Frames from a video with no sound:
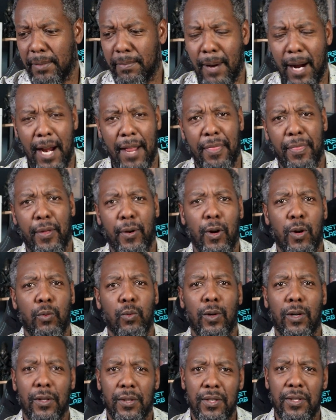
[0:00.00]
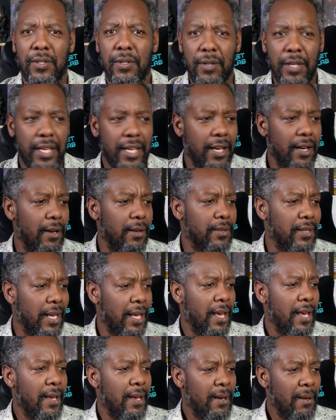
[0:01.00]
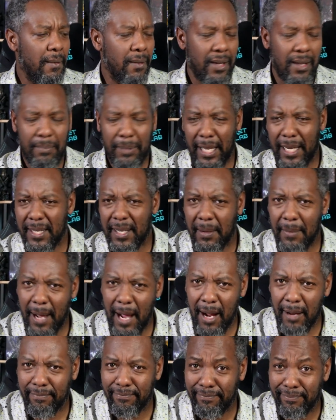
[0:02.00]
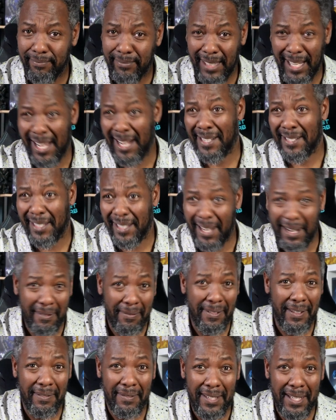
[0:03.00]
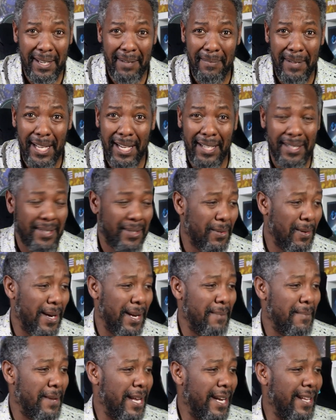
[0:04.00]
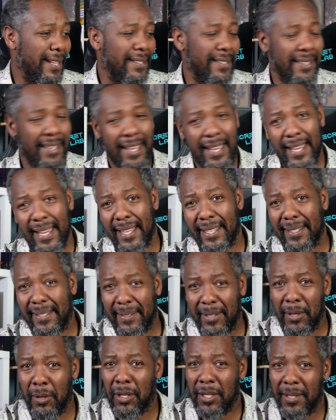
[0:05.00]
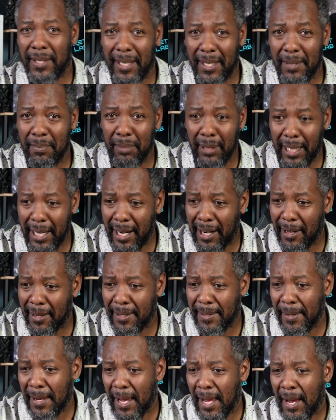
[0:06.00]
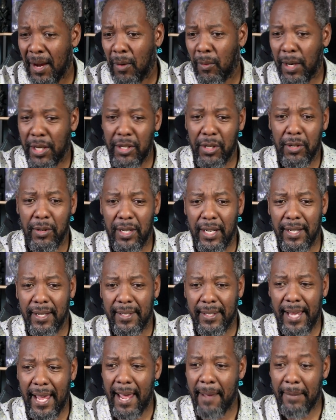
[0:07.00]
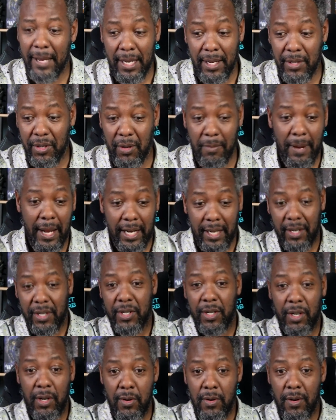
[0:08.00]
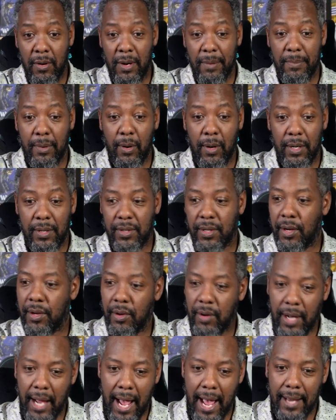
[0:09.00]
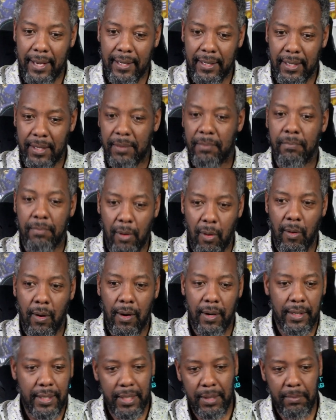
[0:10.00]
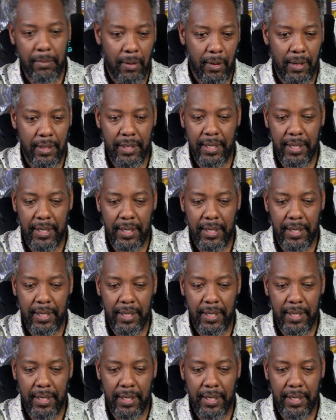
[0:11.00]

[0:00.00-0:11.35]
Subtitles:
by Third World Studios. It plays in about, honestly, like 15 minutes, 20 minutes. It's 2 to 6 players. What you're doing in this game is you're making a charcuterie board. So you got this board, these boards